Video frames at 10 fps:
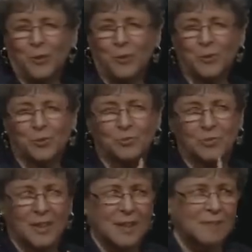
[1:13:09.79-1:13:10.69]
I hope that
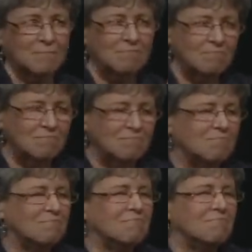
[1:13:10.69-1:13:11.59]
what they've shared with us
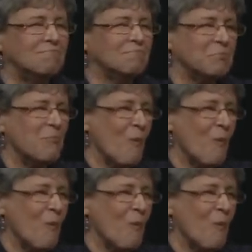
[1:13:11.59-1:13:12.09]
today has